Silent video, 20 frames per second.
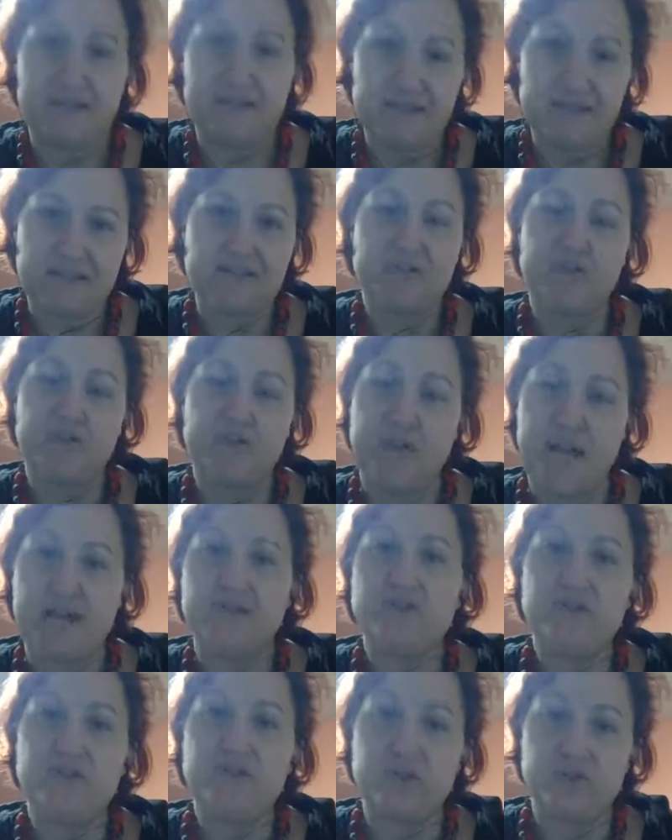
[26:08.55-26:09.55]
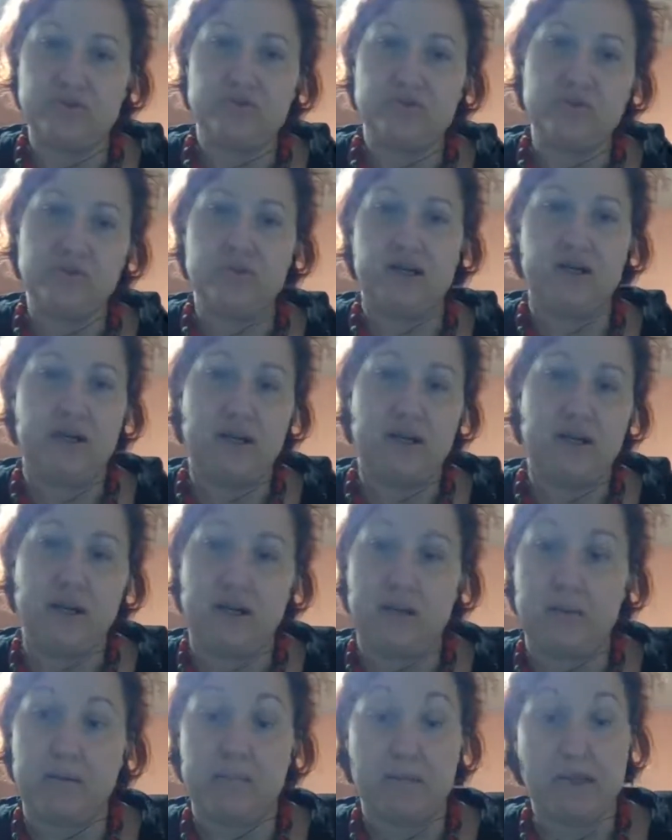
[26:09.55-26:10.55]
just try
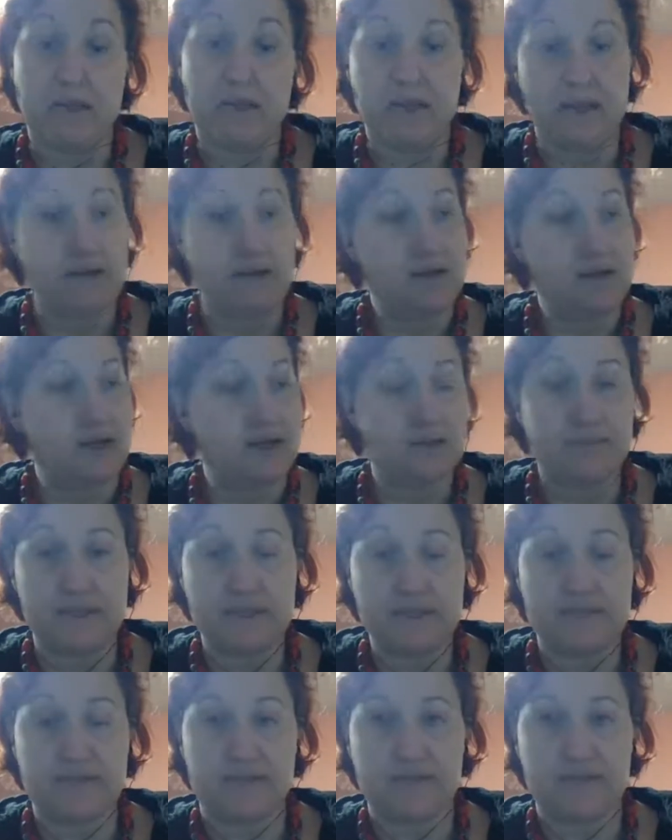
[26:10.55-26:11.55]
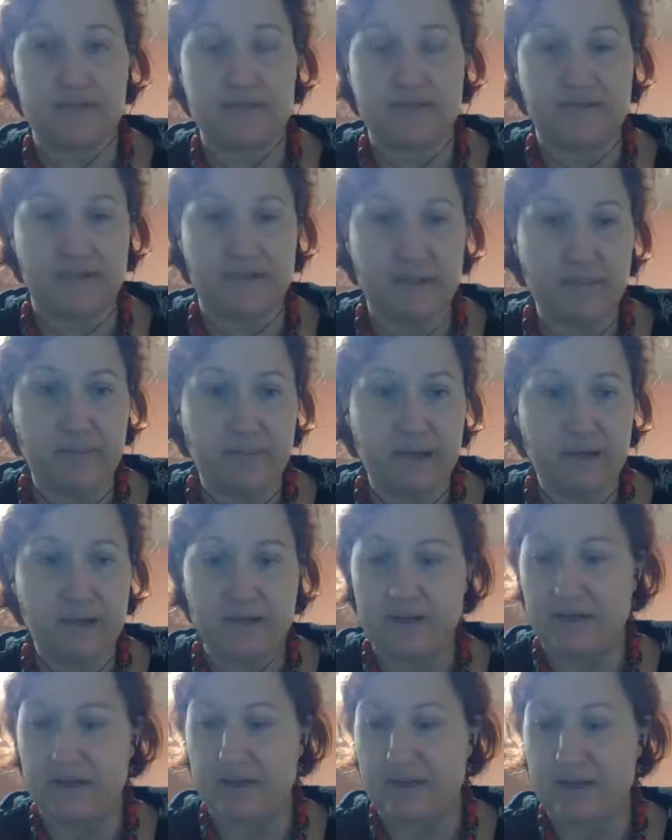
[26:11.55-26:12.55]
to get as much feedback
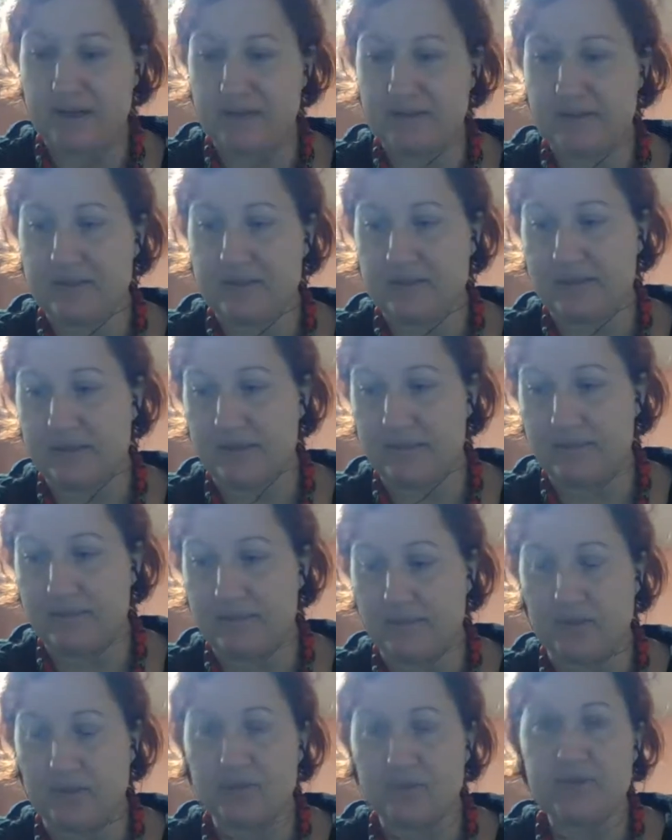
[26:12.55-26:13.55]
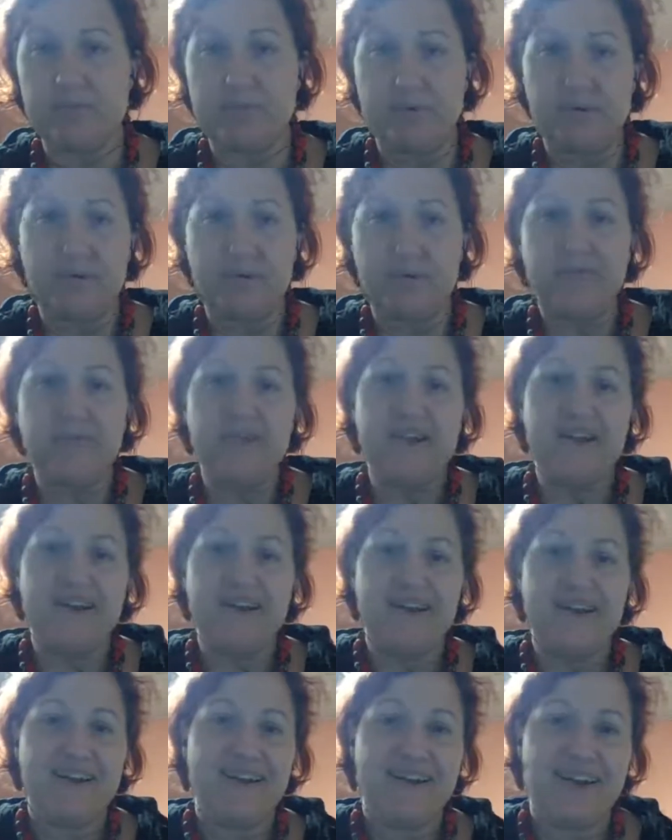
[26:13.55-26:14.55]
as possible,
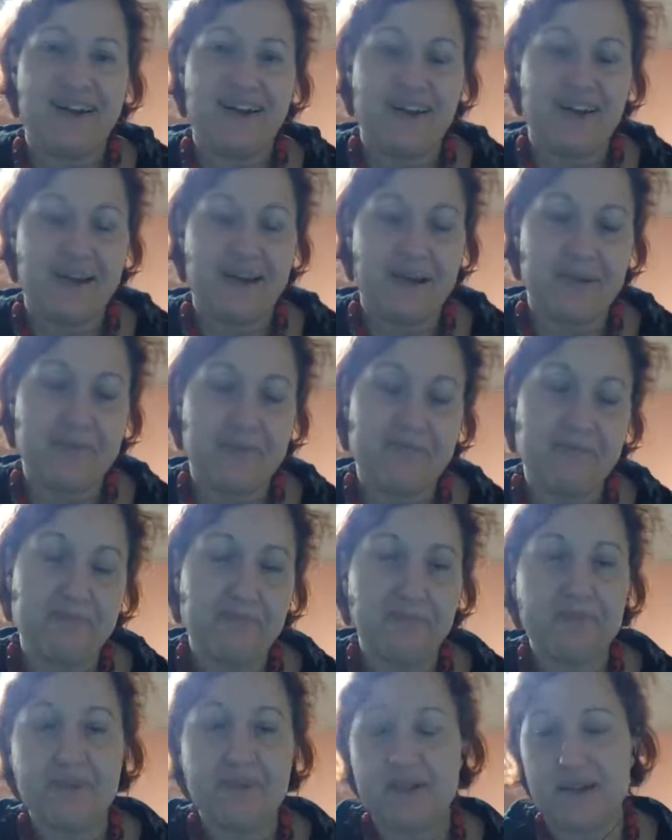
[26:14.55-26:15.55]
and